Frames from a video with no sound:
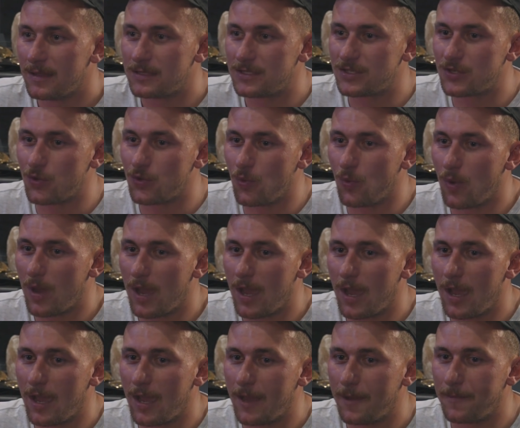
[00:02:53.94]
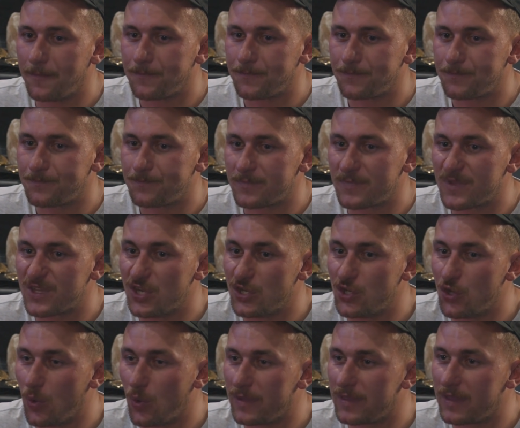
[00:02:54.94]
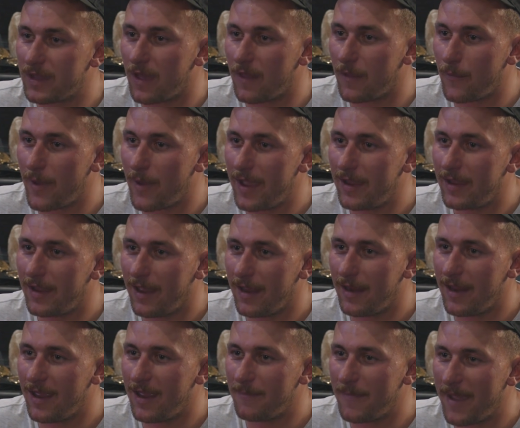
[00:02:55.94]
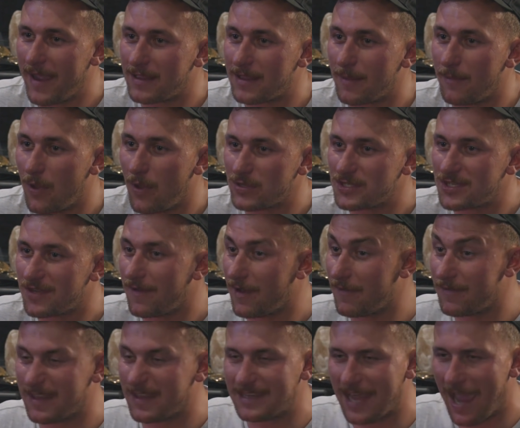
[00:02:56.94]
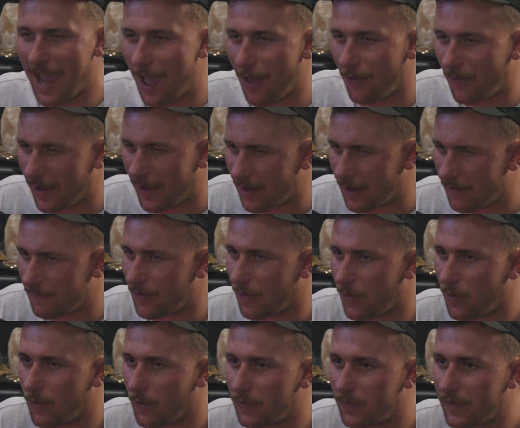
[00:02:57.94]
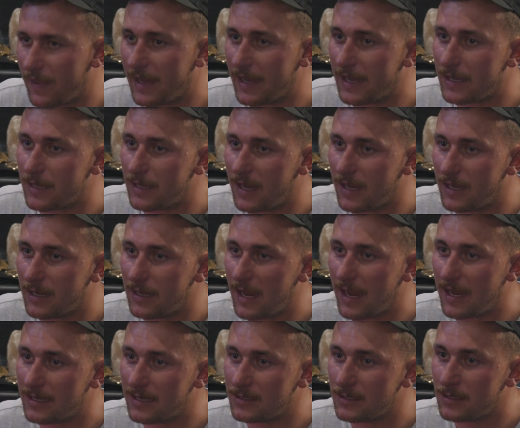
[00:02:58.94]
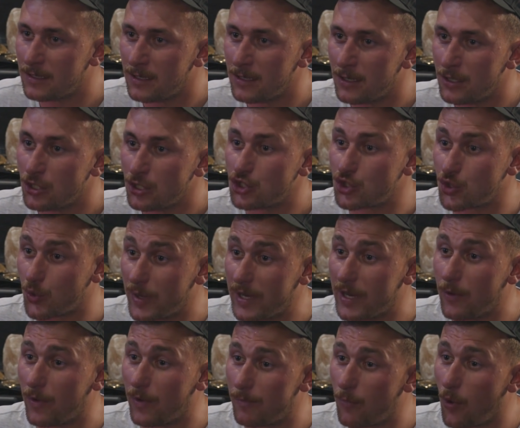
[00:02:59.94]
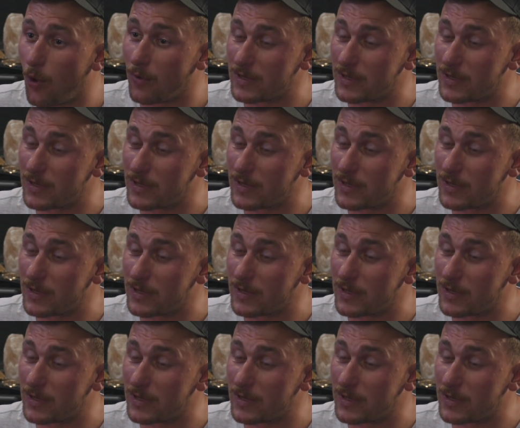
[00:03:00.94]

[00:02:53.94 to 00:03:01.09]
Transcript: to uh to do it the other way and, and make the most of, of the talent of the whole thing and and and treat it with more